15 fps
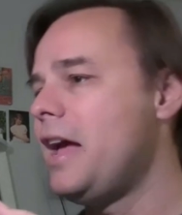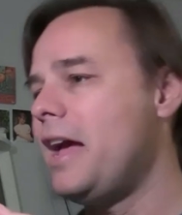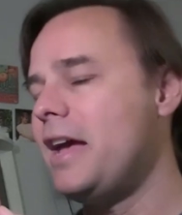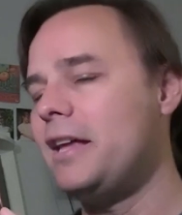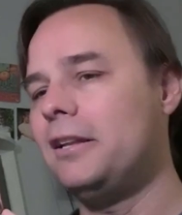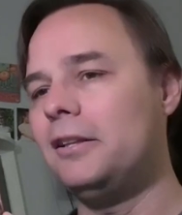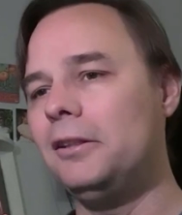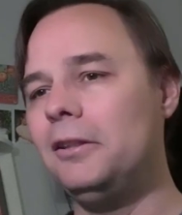
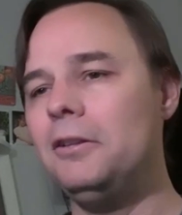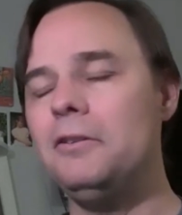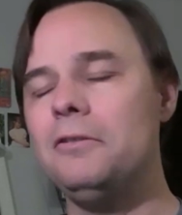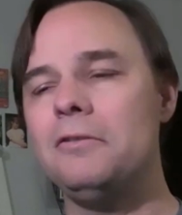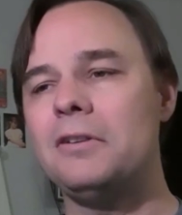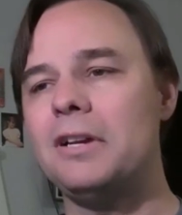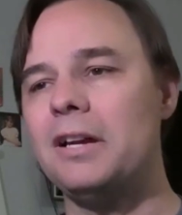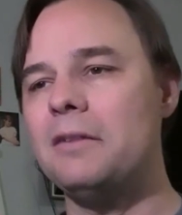and
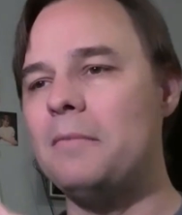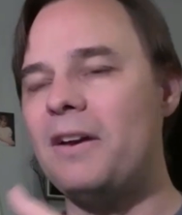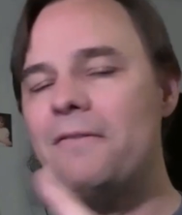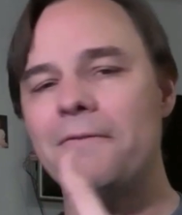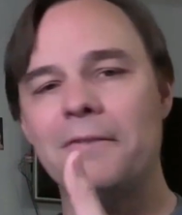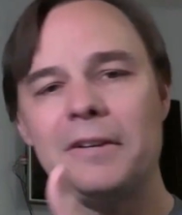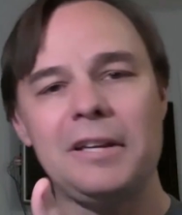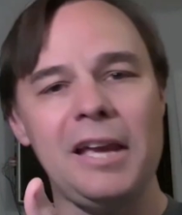Luke. Am I
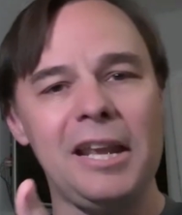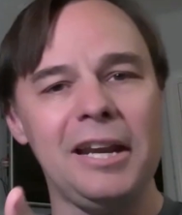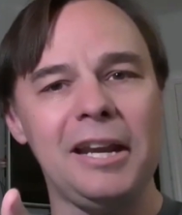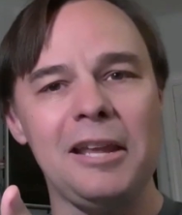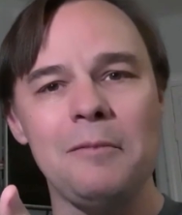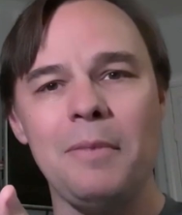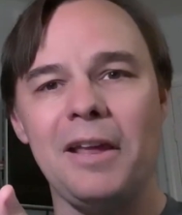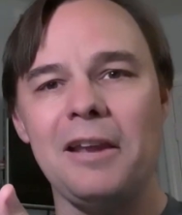forgetting
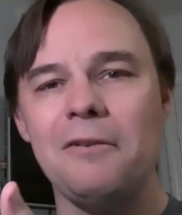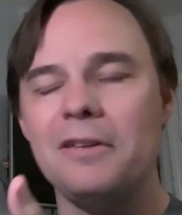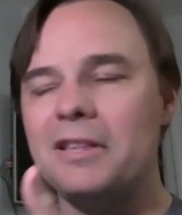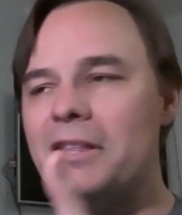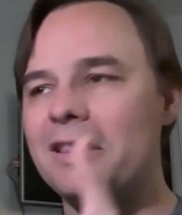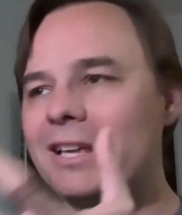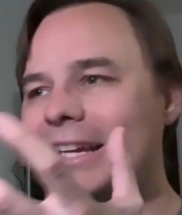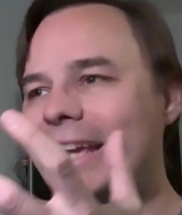anybody?
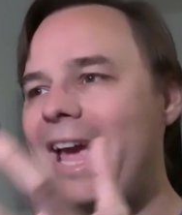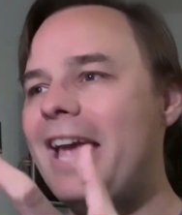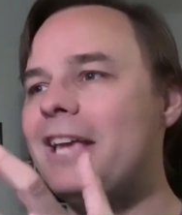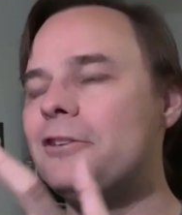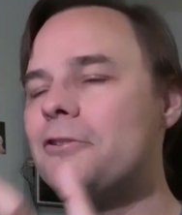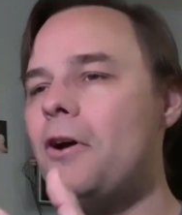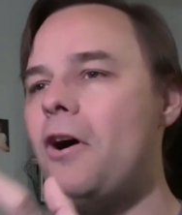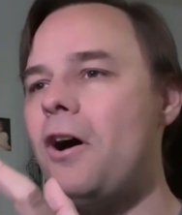The
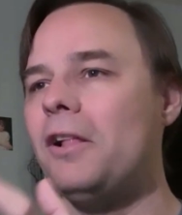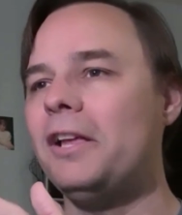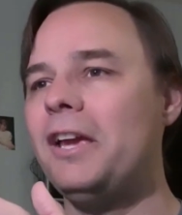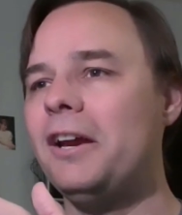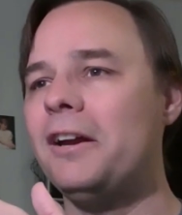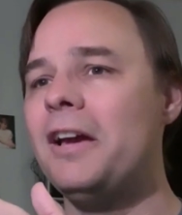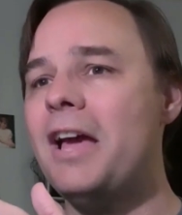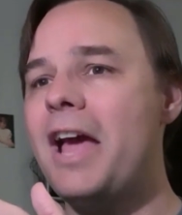gang's all
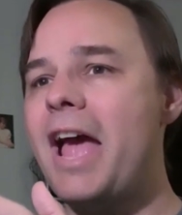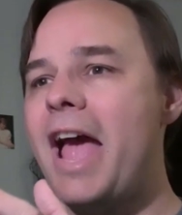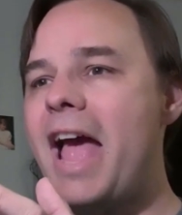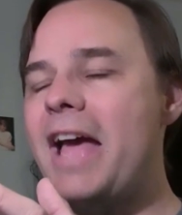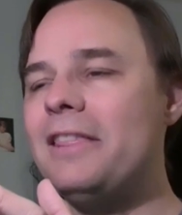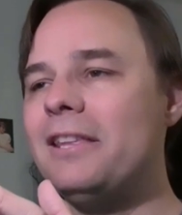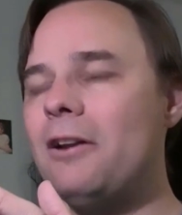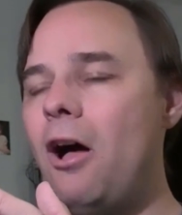here.
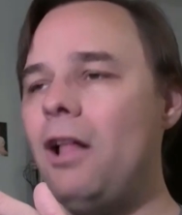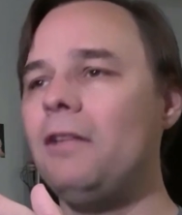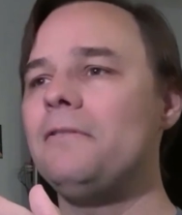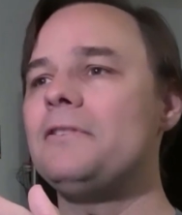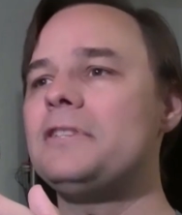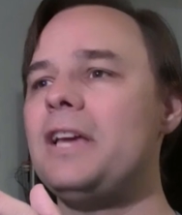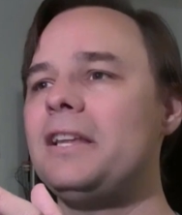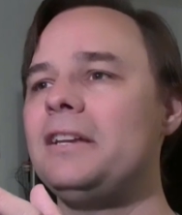And then all of
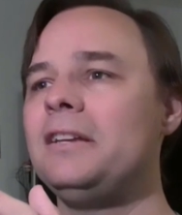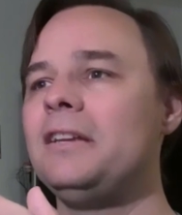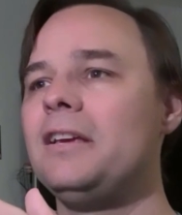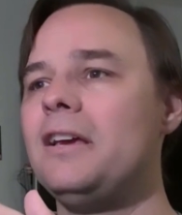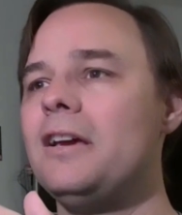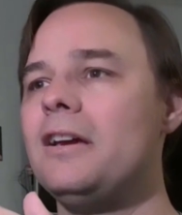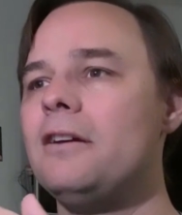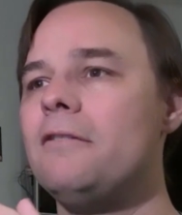a sudden,
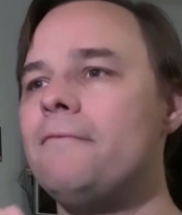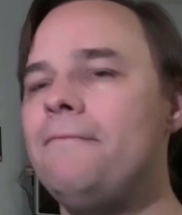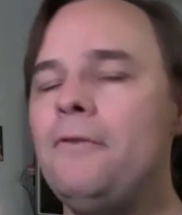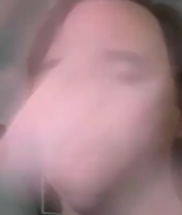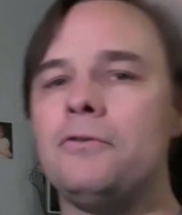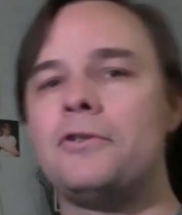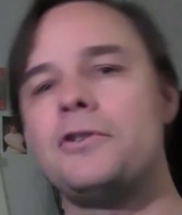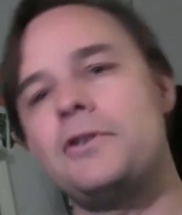
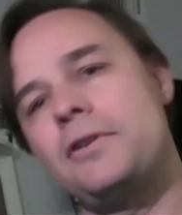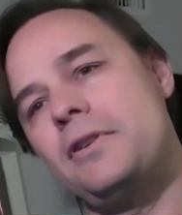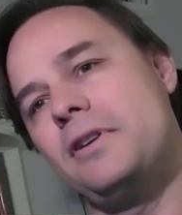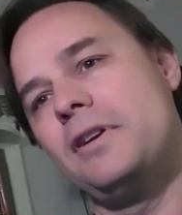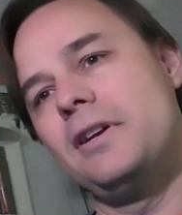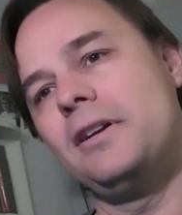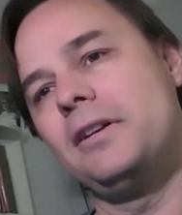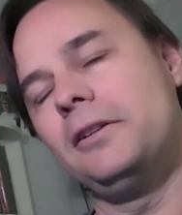whoosh,
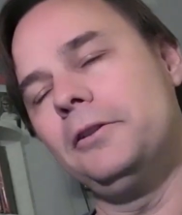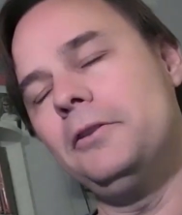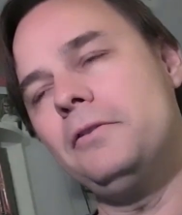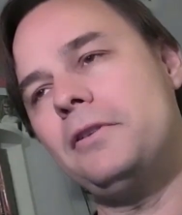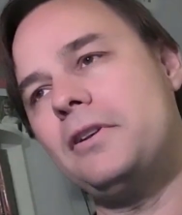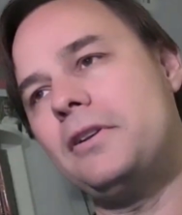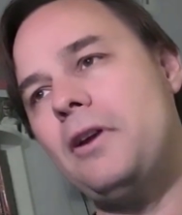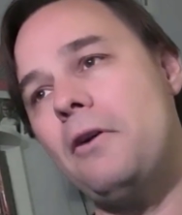
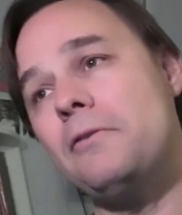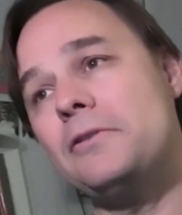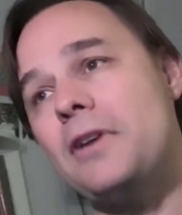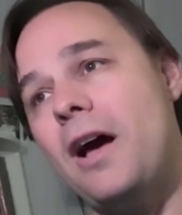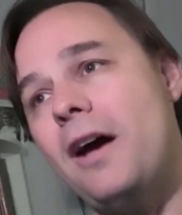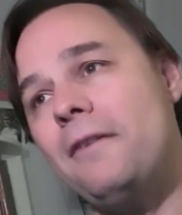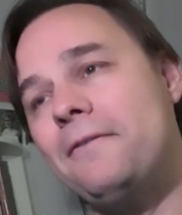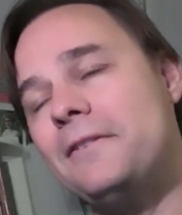Luke goes
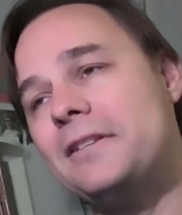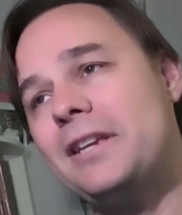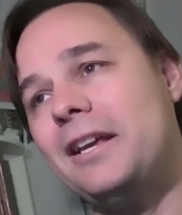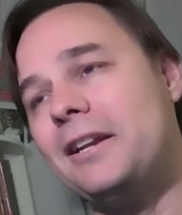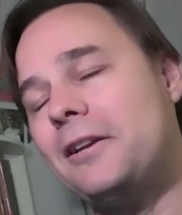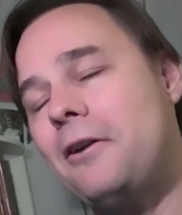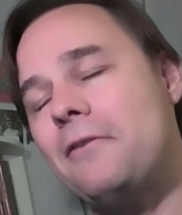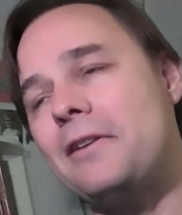off. He's
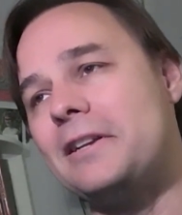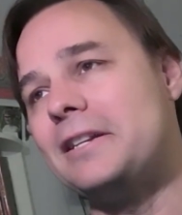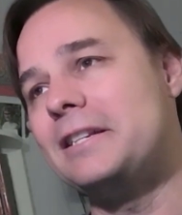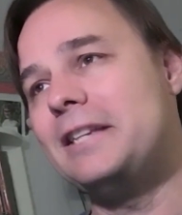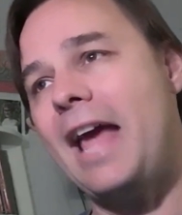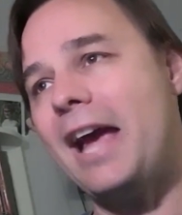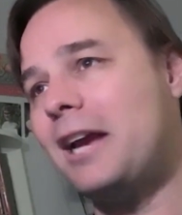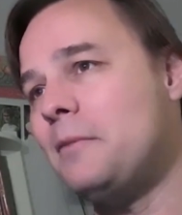going to go to
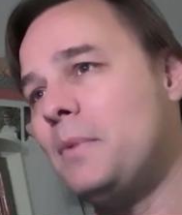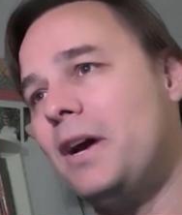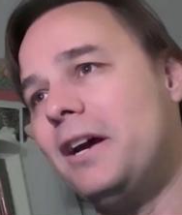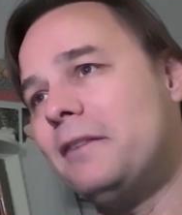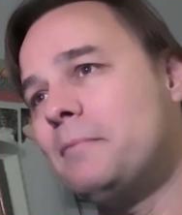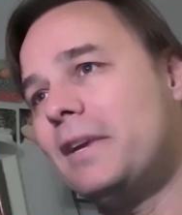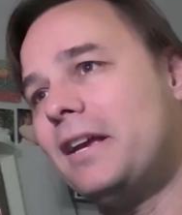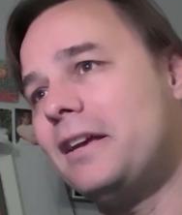
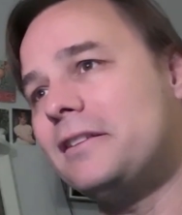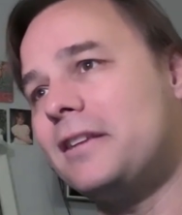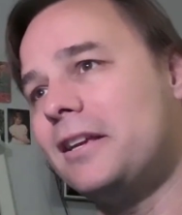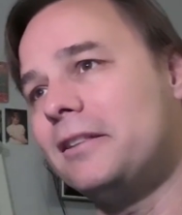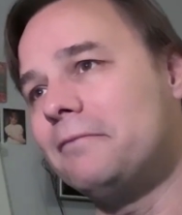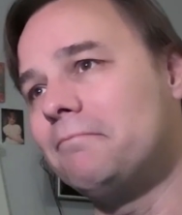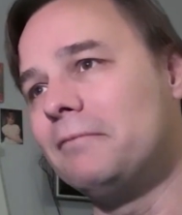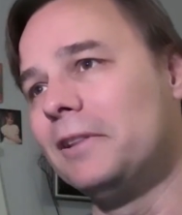Dagobah because
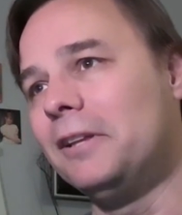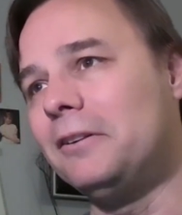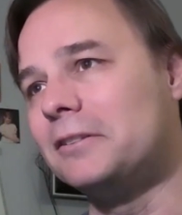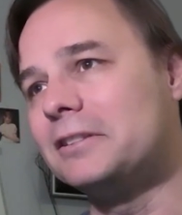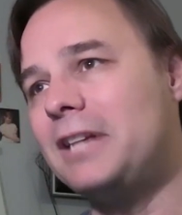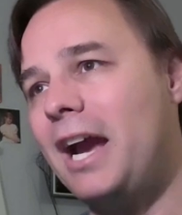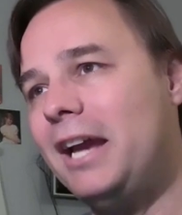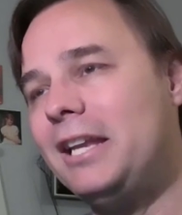a
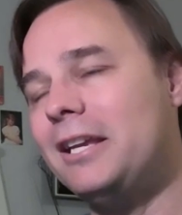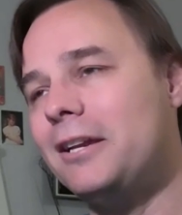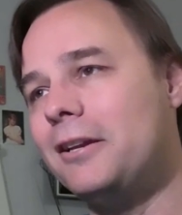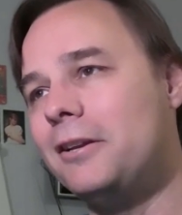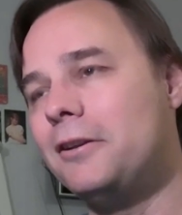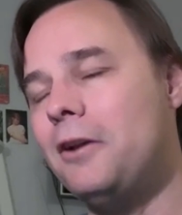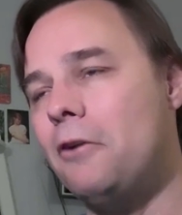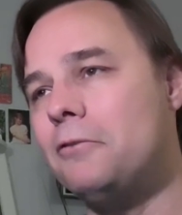little tiny
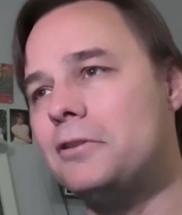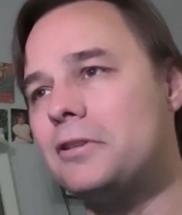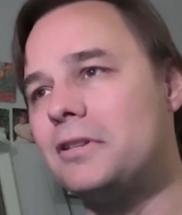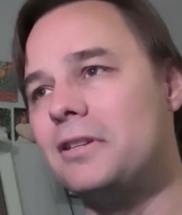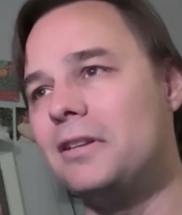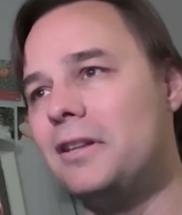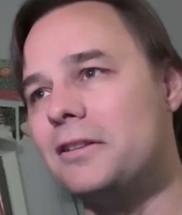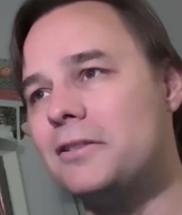ghost in the